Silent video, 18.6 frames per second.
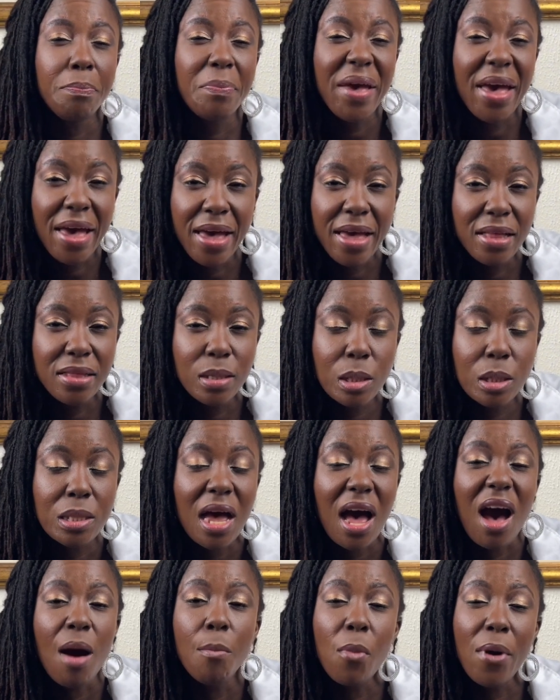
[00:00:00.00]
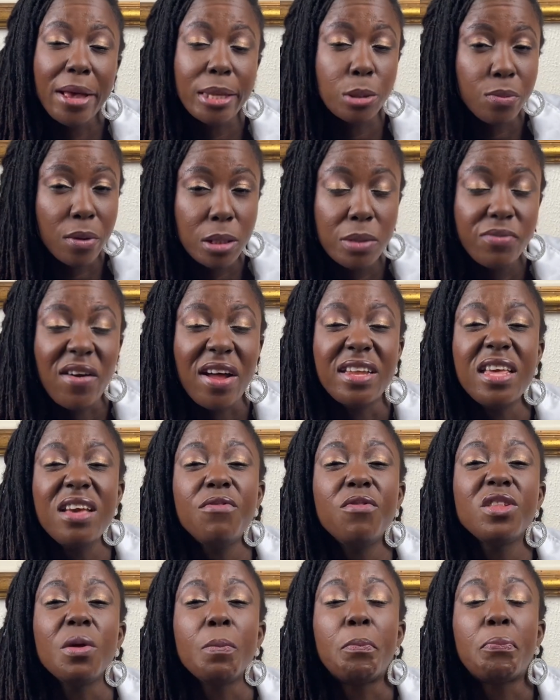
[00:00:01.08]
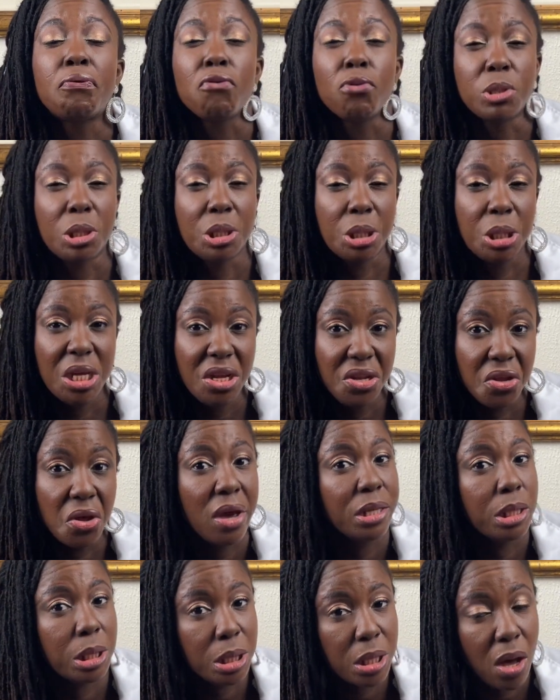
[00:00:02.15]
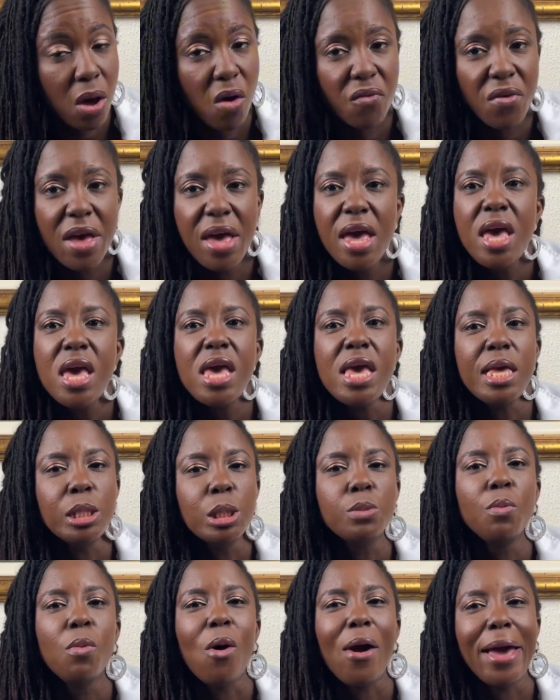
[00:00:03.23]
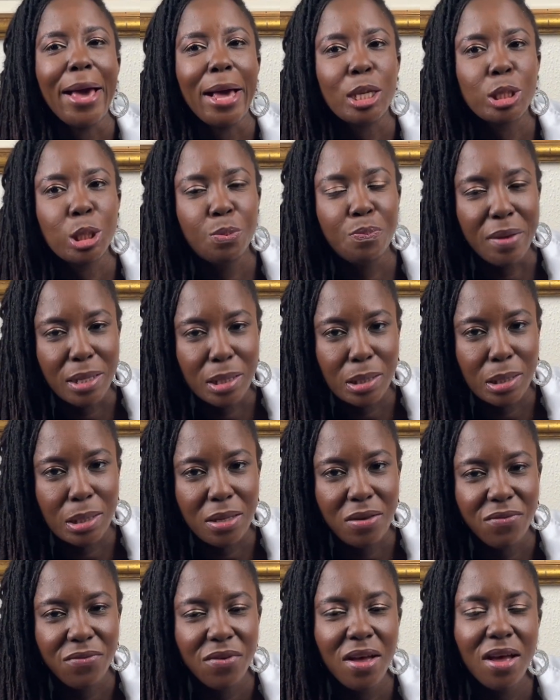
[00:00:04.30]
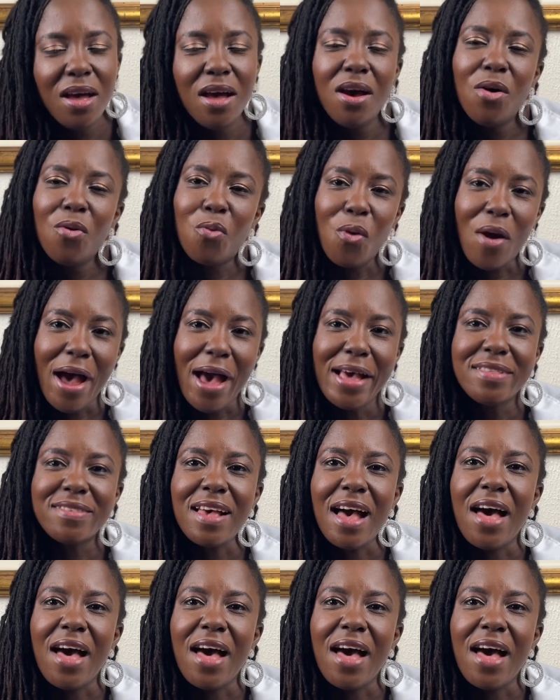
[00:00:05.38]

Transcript: pens are more expensive, and even the procedure itself is more expensive, right?